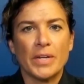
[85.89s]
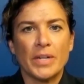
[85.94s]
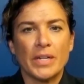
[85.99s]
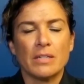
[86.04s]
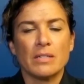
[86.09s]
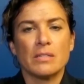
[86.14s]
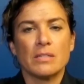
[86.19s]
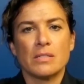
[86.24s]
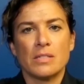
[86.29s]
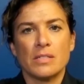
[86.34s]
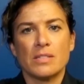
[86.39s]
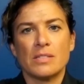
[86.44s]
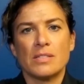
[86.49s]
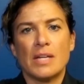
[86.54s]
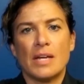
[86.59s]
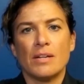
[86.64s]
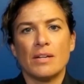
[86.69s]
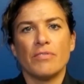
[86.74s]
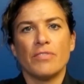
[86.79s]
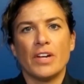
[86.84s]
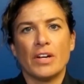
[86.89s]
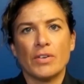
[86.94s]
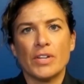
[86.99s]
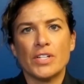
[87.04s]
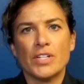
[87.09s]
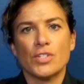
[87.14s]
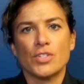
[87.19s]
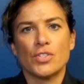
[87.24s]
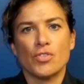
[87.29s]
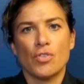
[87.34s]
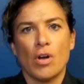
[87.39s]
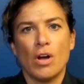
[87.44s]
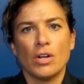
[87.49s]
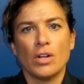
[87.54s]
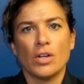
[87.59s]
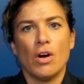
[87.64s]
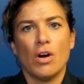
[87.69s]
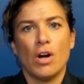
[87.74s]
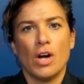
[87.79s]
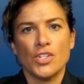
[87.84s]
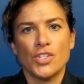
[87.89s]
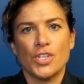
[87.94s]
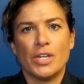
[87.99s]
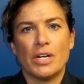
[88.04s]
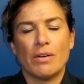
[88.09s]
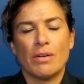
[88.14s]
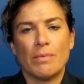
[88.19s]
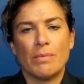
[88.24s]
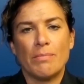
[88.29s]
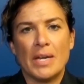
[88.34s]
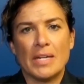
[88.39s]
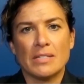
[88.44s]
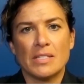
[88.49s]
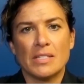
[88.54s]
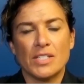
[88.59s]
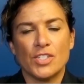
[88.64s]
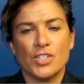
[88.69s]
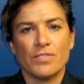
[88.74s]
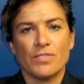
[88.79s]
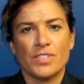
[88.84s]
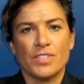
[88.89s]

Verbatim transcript: but it is to send a very strong cautionary message of